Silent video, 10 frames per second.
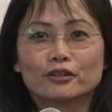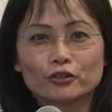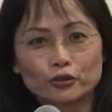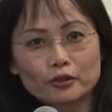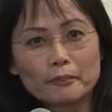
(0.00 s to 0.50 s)

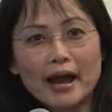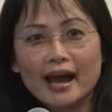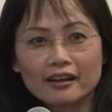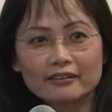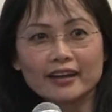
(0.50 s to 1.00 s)
to the
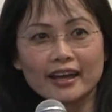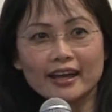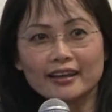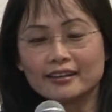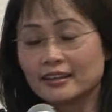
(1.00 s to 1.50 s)
back of the
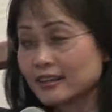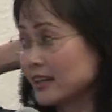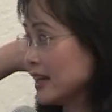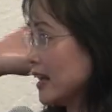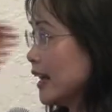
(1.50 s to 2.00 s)
head.
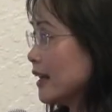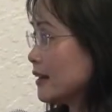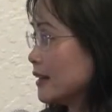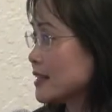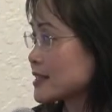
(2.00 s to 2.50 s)

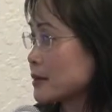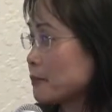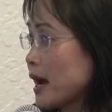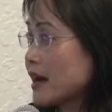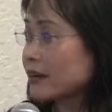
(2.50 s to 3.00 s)
And it's the
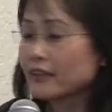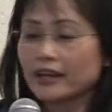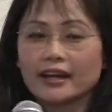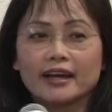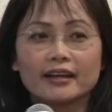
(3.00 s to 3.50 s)
back of the
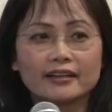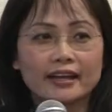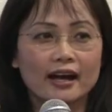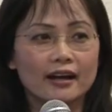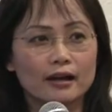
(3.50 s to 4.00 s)
head,
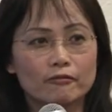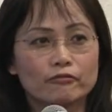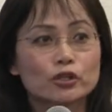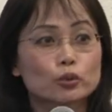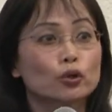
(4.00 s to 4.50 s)
the
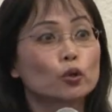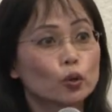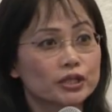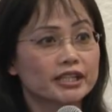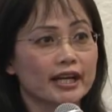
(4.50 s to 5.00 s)
visual
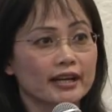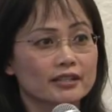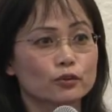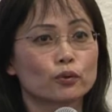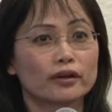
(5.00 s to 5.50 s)

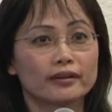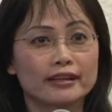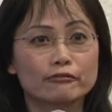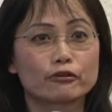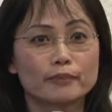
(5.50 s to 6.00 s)
cortex, where
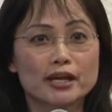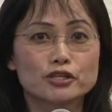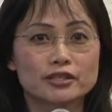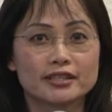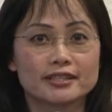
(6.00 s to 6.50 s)
the
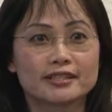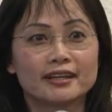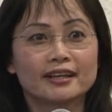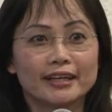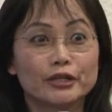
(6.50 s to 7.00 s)
information is
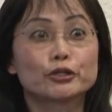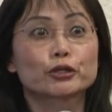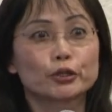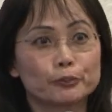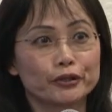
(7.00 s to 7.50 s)

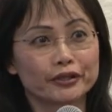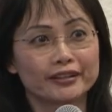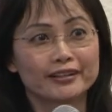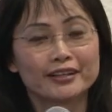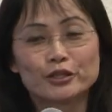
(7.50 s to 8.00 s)

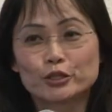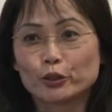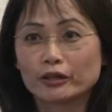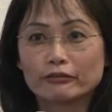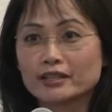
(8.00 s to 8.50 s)
interpreted.
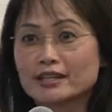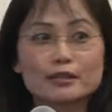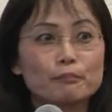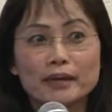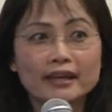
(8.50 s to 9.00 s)
So if it
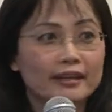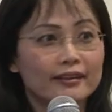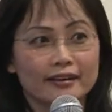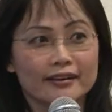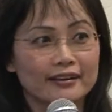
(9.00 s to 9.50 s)
doesn't make it
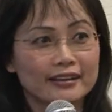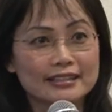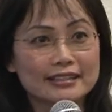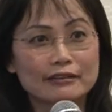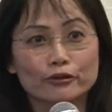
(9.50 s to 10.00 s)
there,
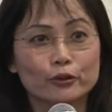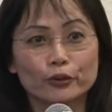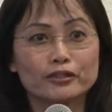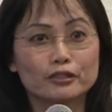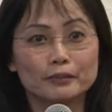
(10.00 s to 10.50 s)
it's never
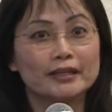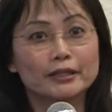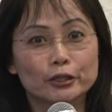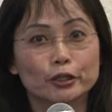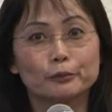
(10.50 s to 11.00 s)
going to be
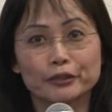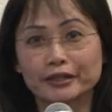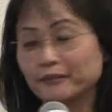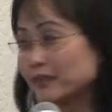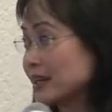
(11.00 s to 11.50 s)

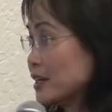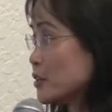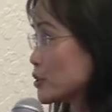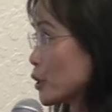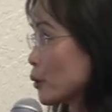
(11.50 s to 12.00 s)
interpreted.
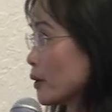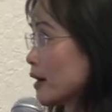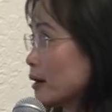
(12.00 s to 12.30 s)
So